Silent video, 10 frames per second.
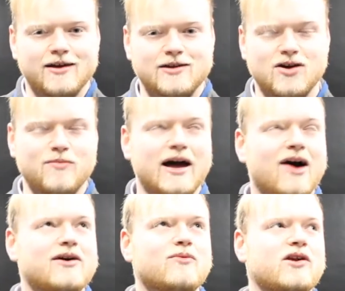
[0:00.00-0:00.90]
So I'm
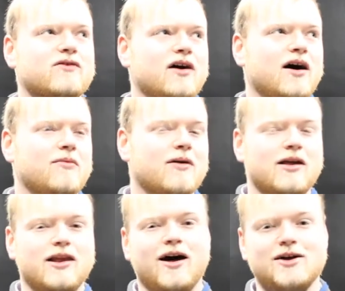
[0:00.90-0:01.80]
now in one of our
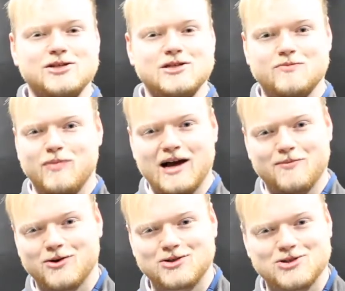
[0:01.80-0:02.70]
largest black box